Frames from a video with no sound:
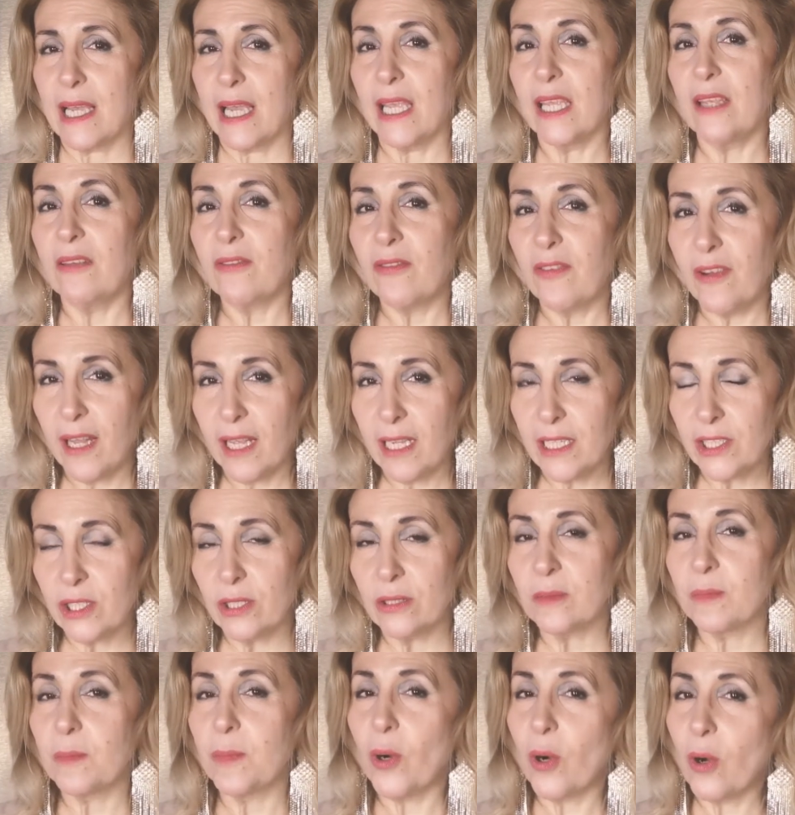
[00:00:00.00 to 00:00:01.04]
an
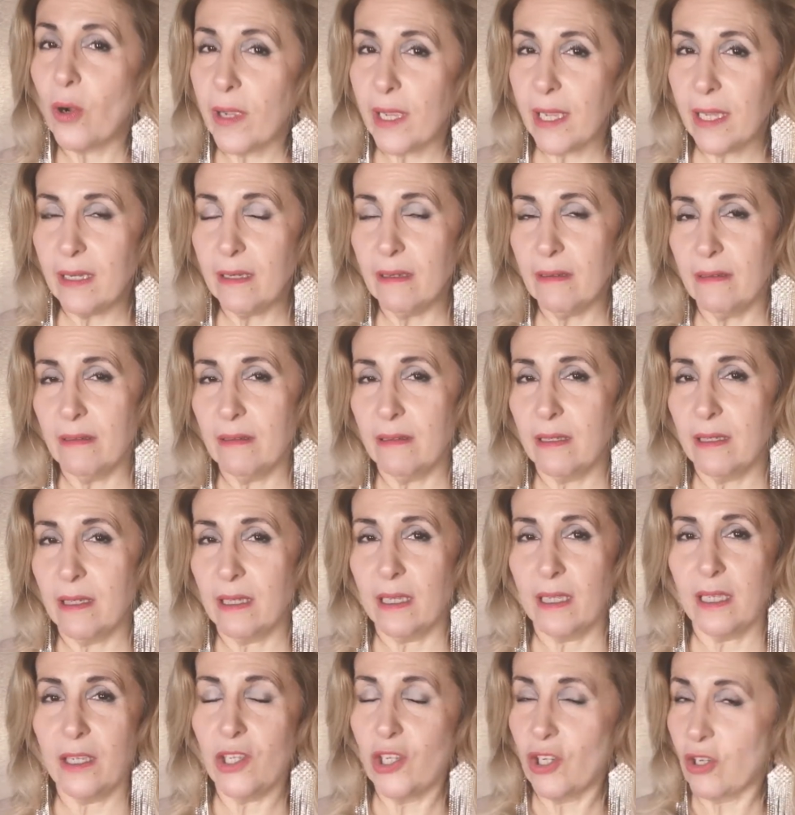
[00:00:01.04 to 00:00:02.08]
inflection point
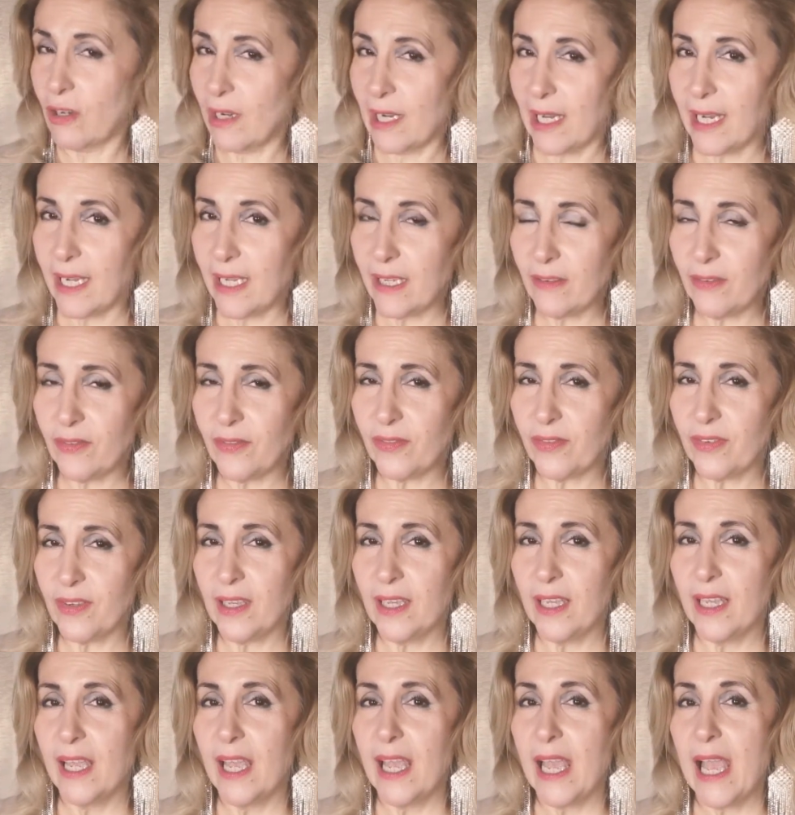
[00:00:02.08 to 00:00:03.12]
in your life
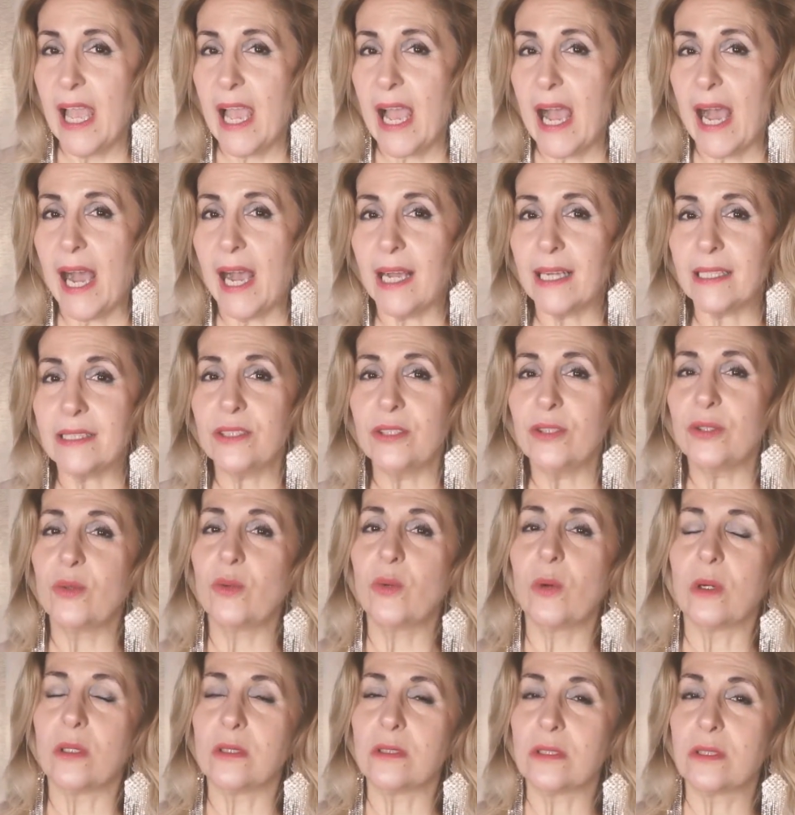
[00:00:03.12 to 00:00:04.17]
and you
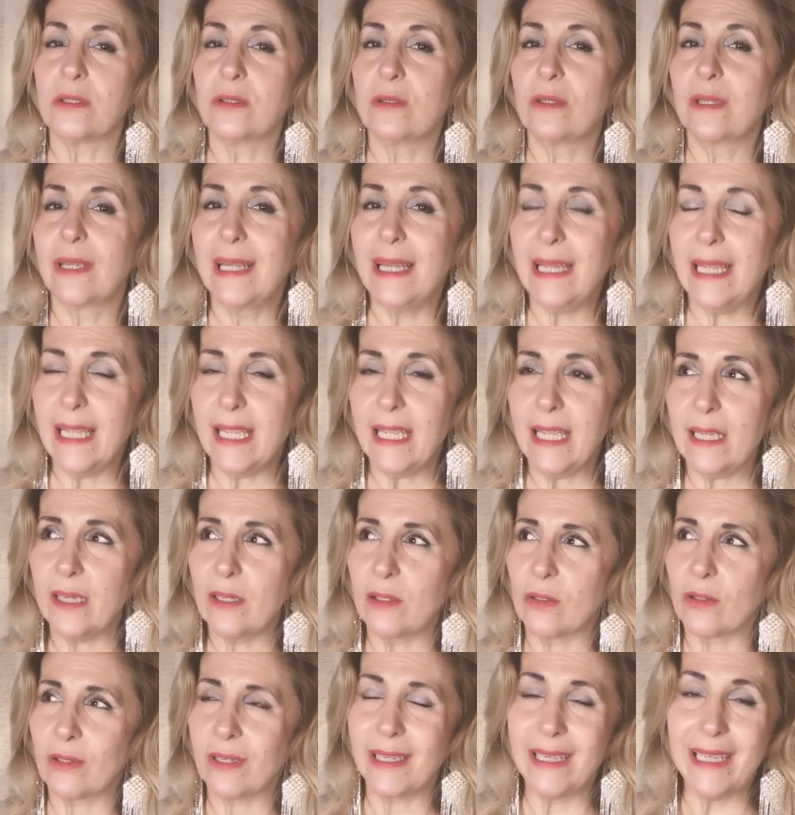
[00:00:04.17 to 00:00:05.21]
want to clean
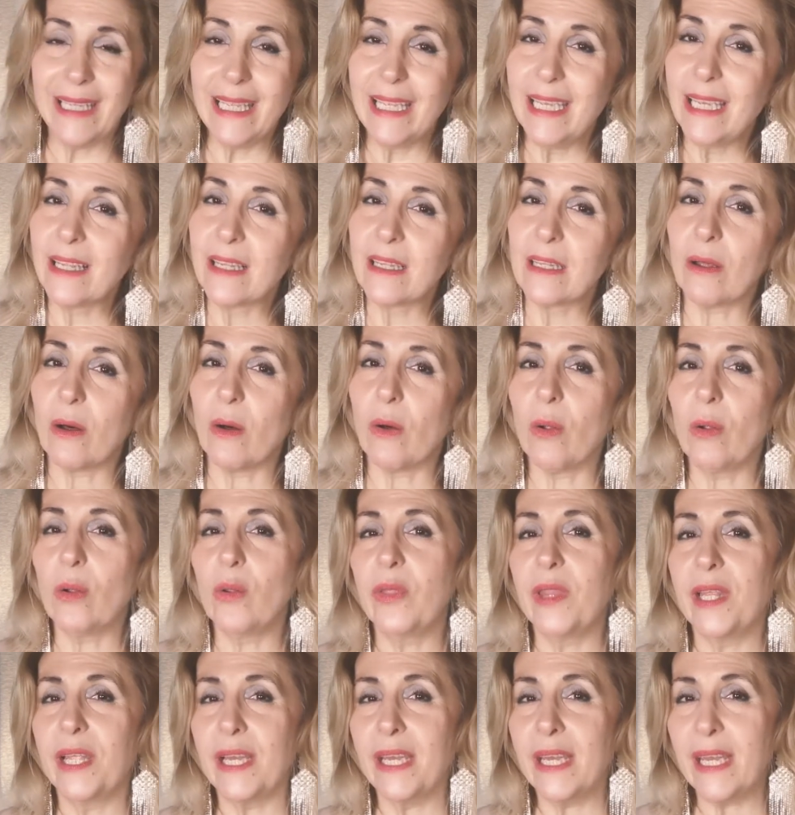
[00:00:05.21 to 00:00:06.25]
or heal all
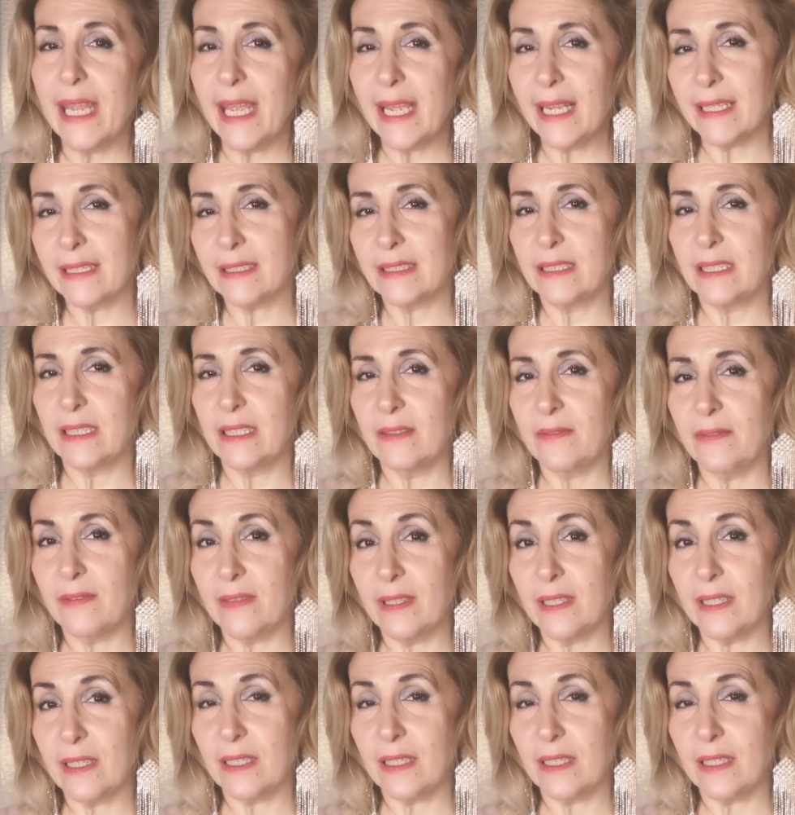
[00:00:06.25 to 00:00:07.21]
the negative